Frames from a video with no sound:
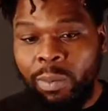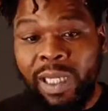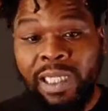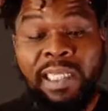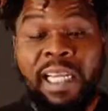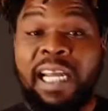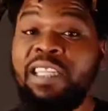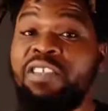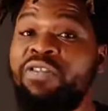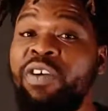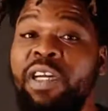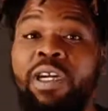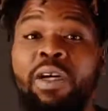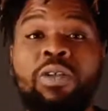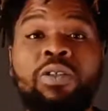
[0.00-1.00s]
My dad is
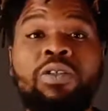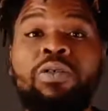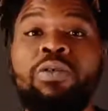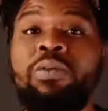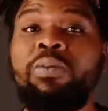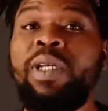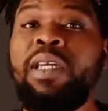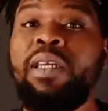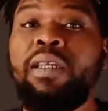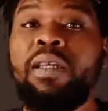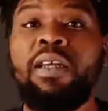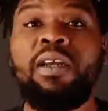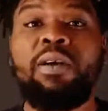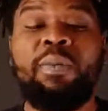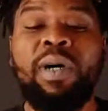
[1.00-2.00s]
very old school,
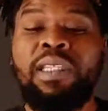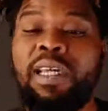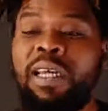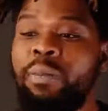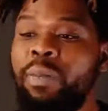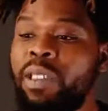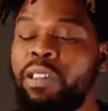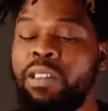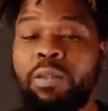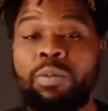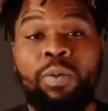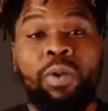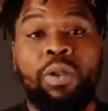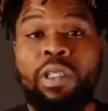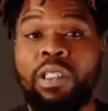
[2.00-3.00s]
man. My dad may see the
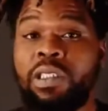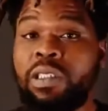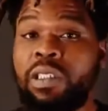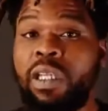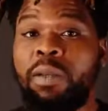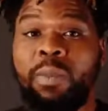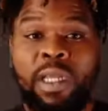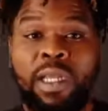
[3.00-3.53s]
police, and